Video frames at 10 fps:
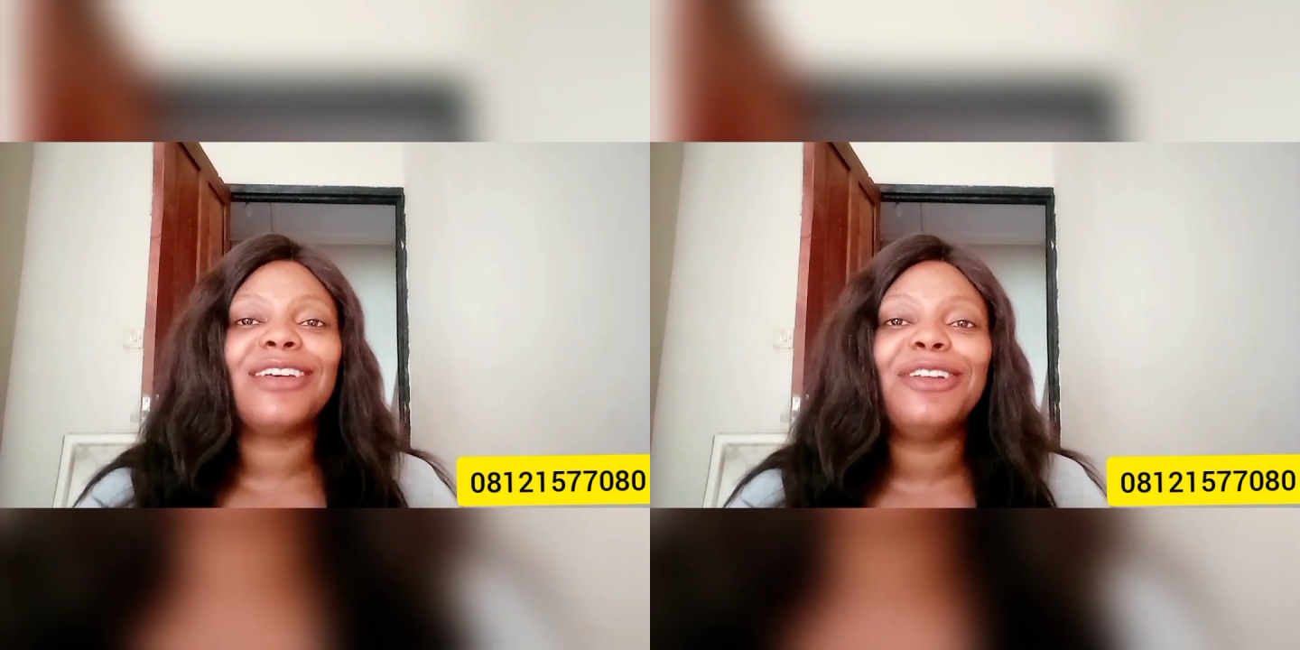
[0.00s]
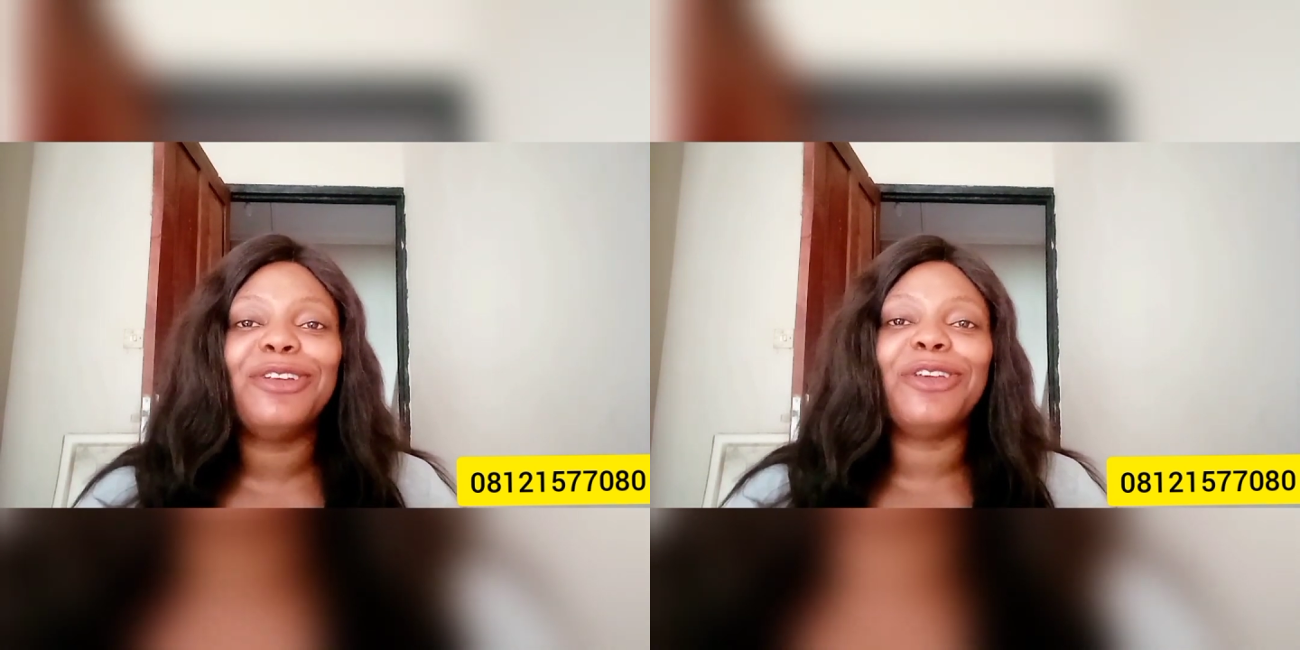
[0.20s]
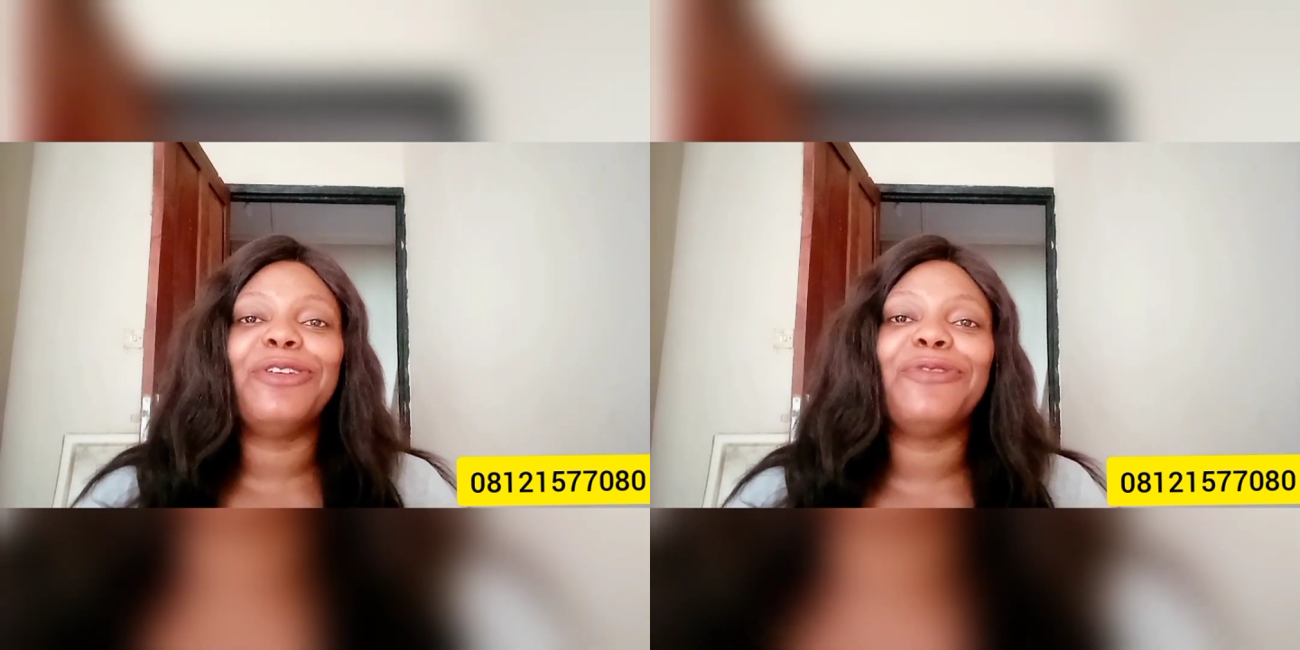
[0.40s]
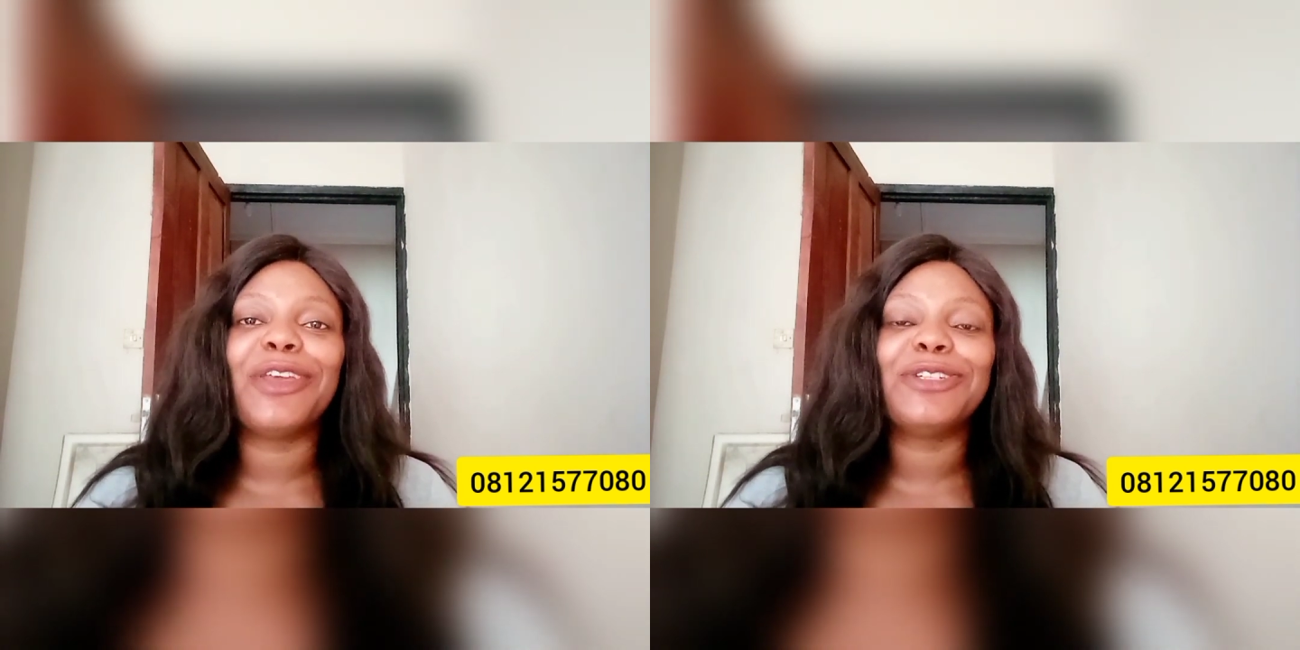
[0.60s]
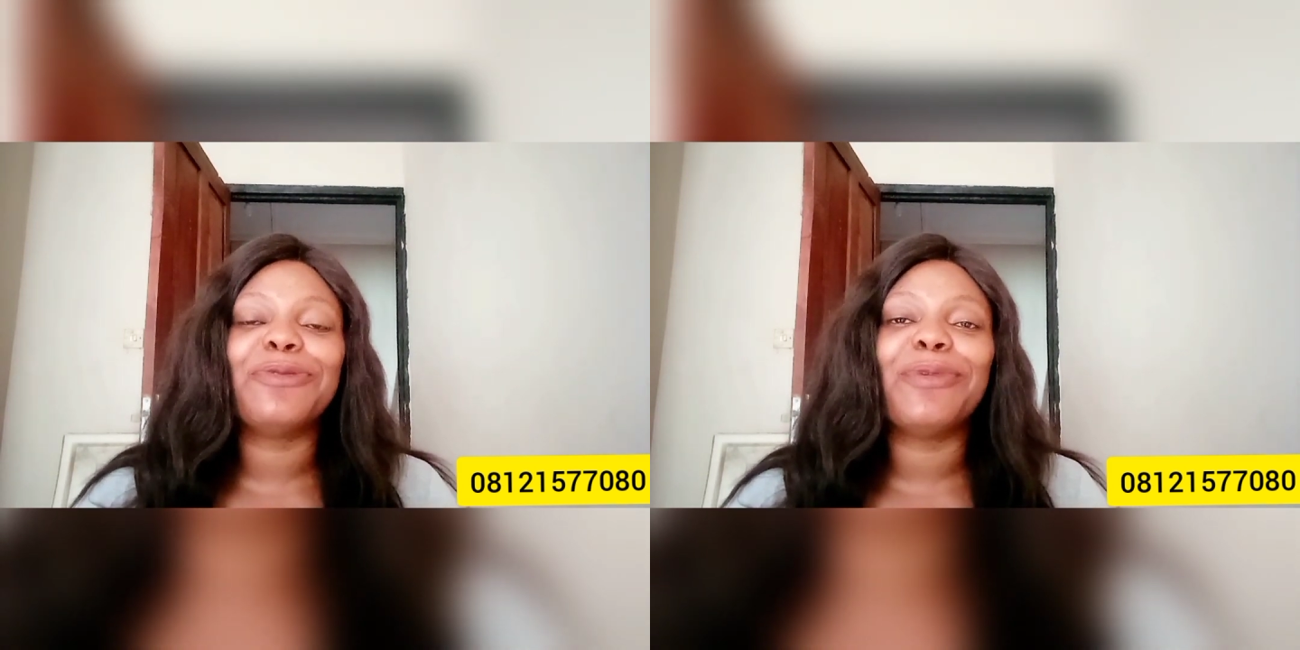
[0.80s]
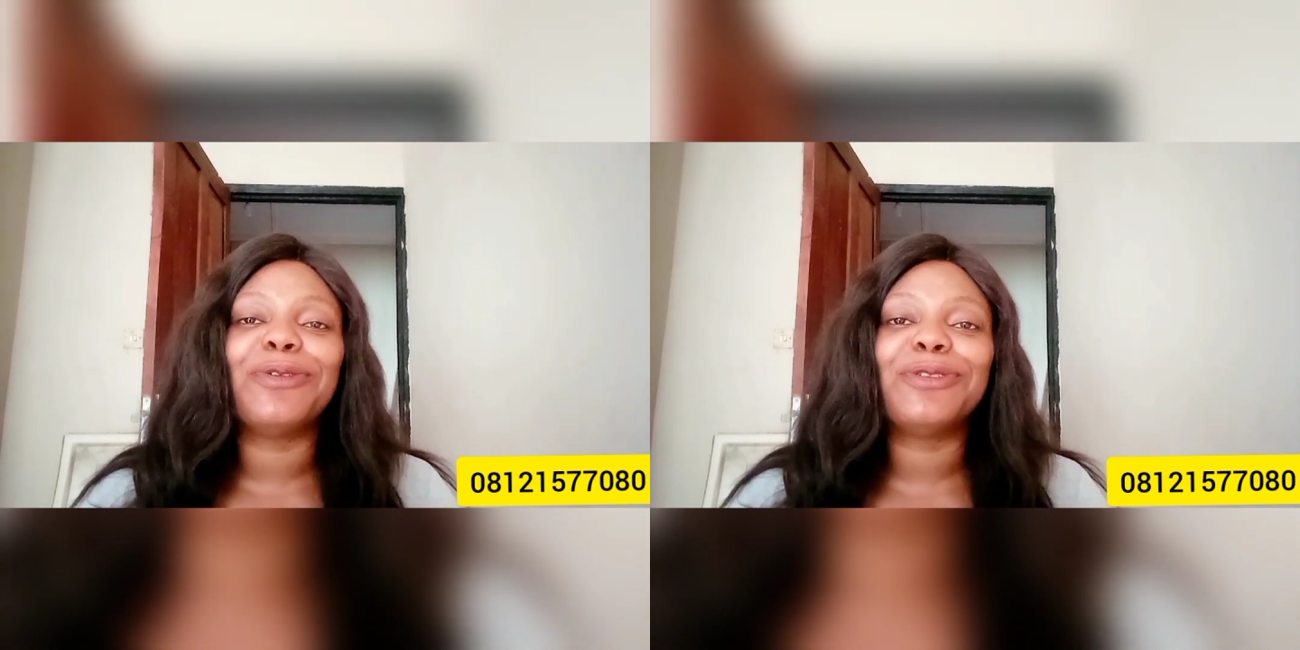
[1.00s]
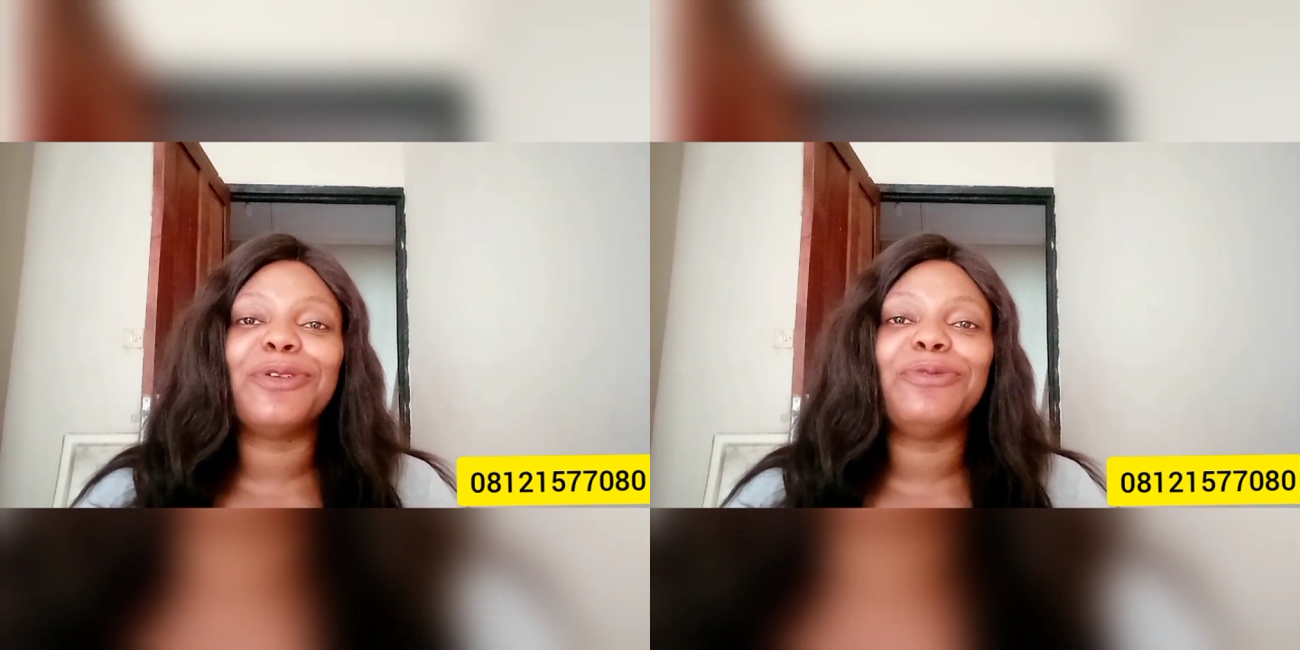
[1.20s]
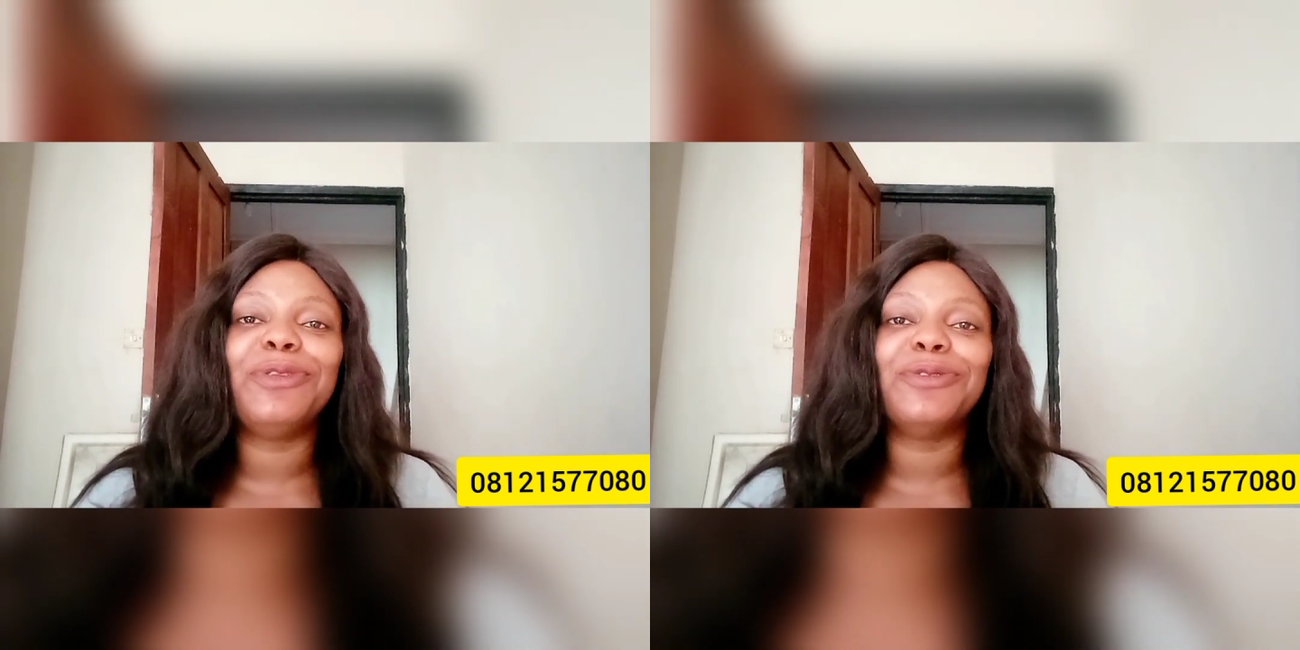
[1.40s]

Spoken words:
turn on your notification bell so you'll be